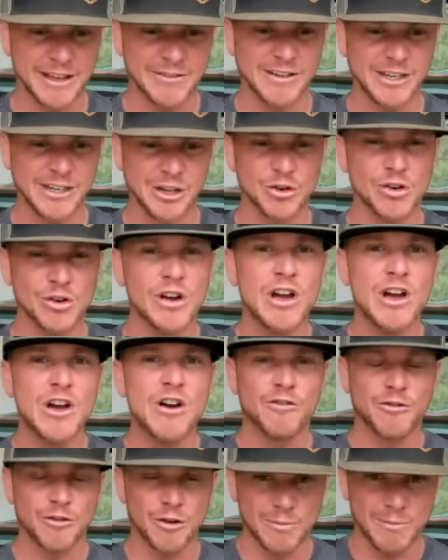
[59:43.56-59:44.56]
I've given you
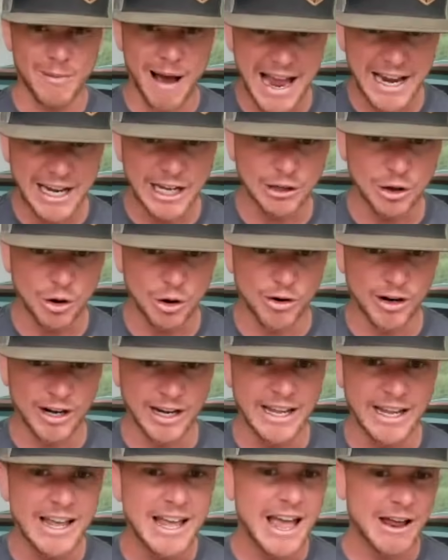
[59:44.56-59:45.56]
for my
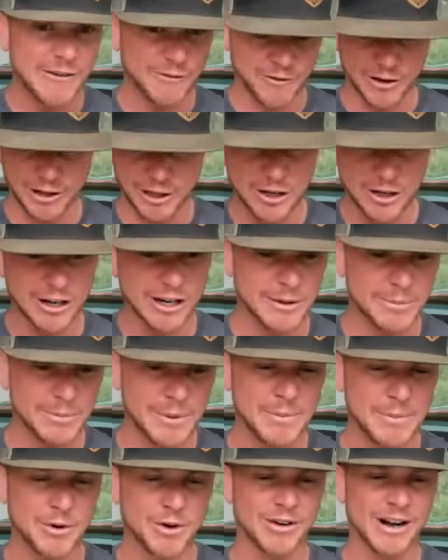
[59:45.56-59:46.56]
glory and for the good of the
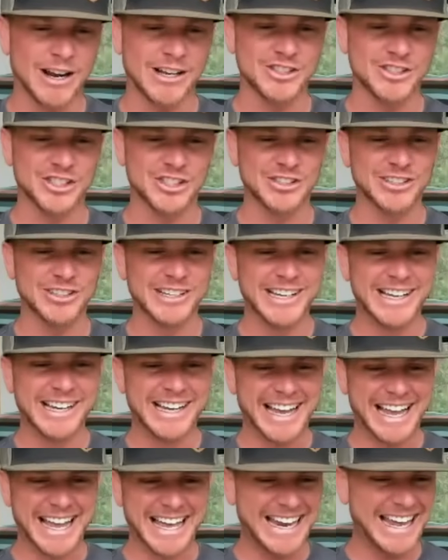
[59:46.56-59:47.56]
people around you.
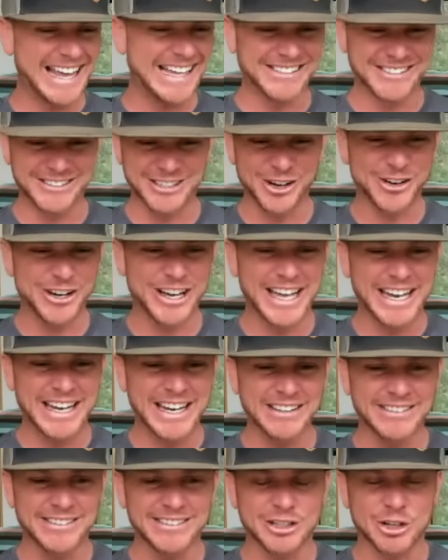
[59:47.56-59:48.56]
So it
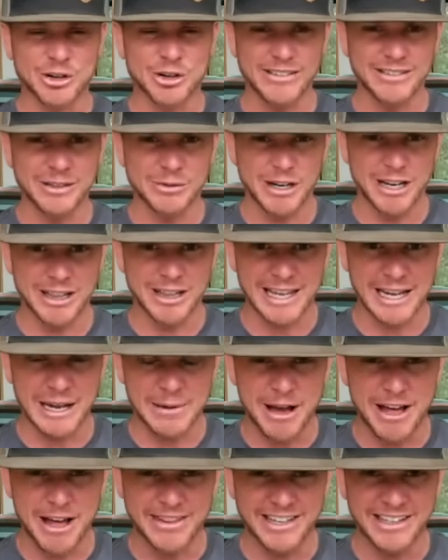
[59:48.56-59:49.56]
is crazy when you think
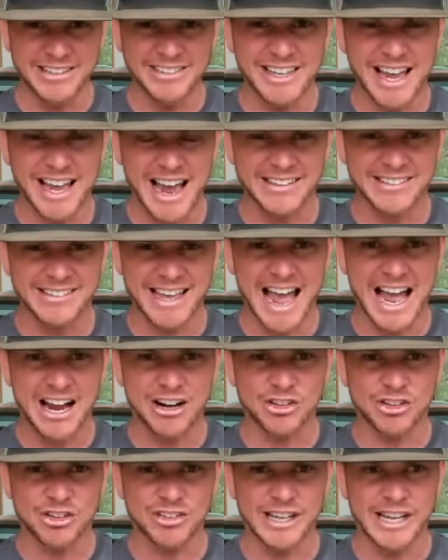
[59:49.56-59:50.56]
about these guys
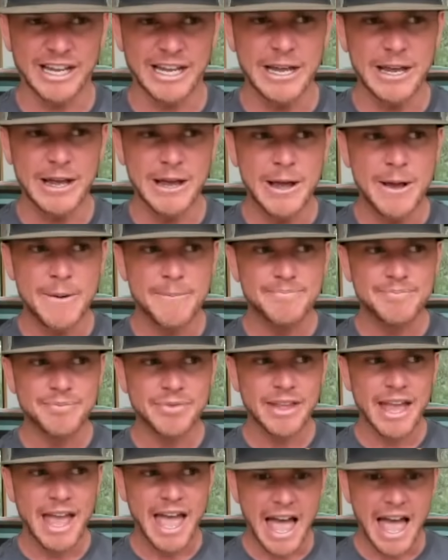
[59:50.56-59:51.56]
actually
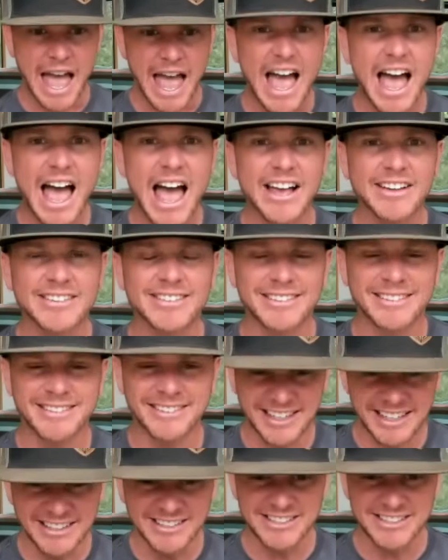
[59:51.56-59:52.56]

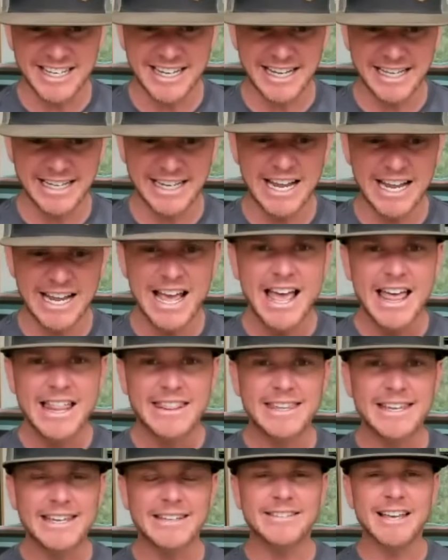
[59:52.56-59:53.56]
assisted
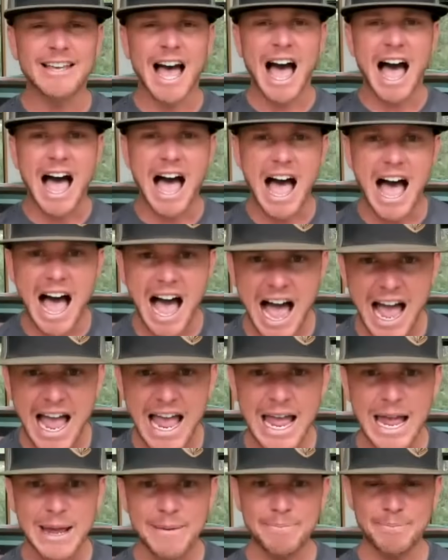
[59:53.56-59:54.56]
these
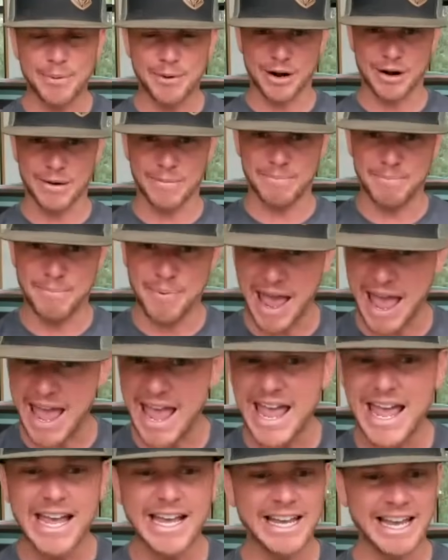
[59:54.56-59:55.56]
hyper
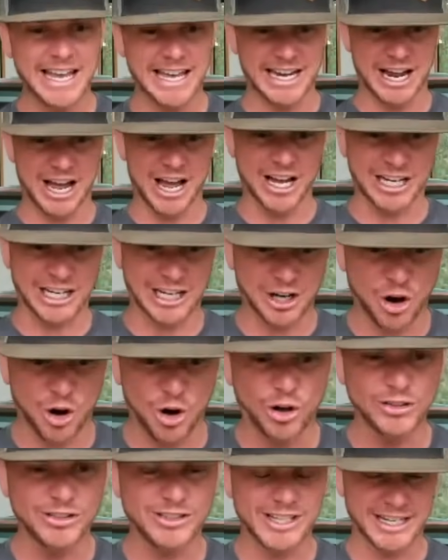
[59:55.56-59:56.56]
pagan
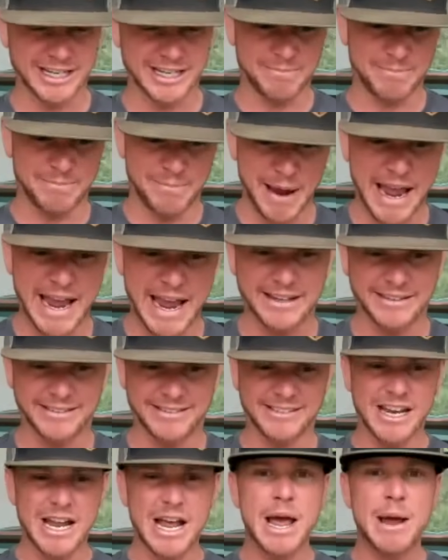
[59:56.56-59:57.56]
occultic
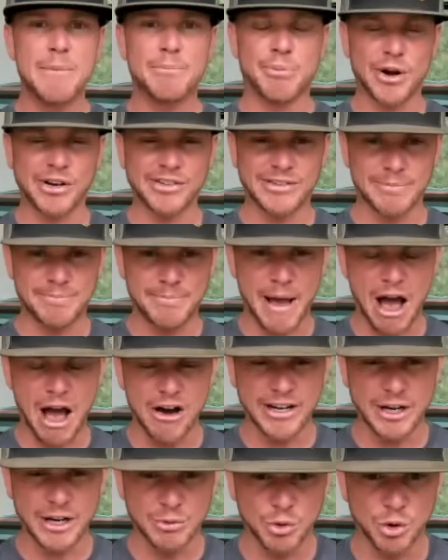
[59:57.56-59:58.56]
based
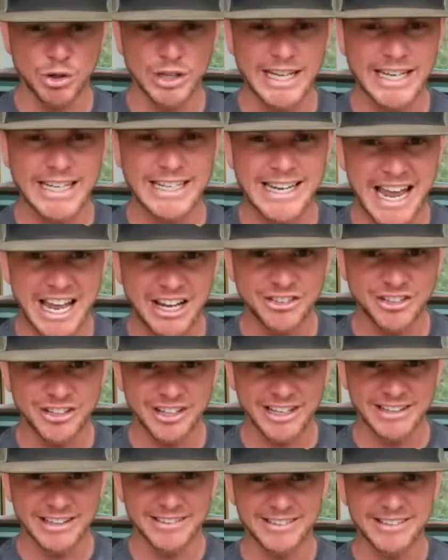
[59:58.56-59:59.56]
principality ruling
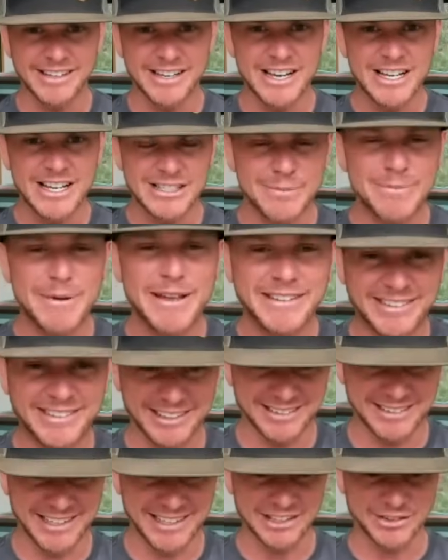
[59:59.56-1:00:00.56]
nations to be
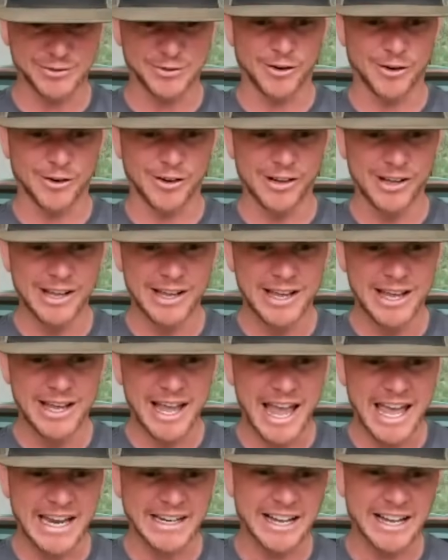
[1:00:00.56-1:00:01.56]
successful,
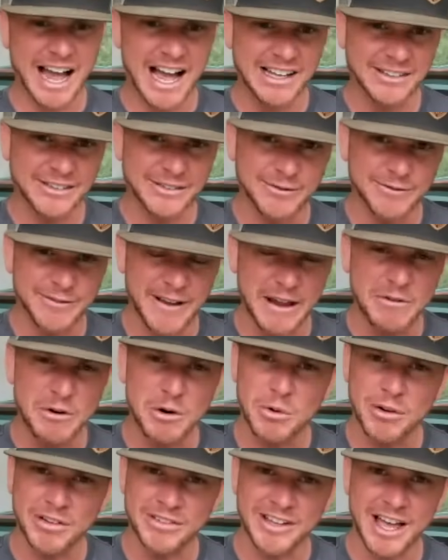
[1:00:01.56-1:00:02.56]
and God's
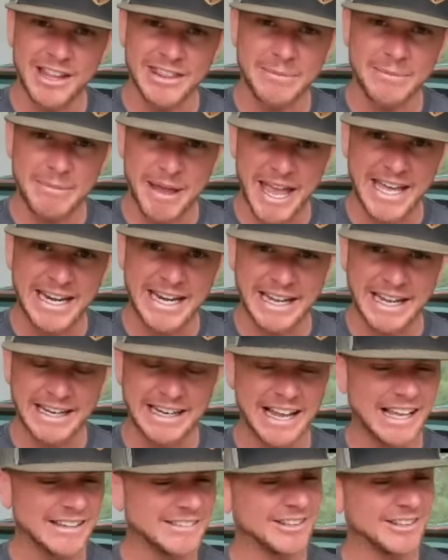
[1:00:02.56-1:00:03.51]
favor was on them in it.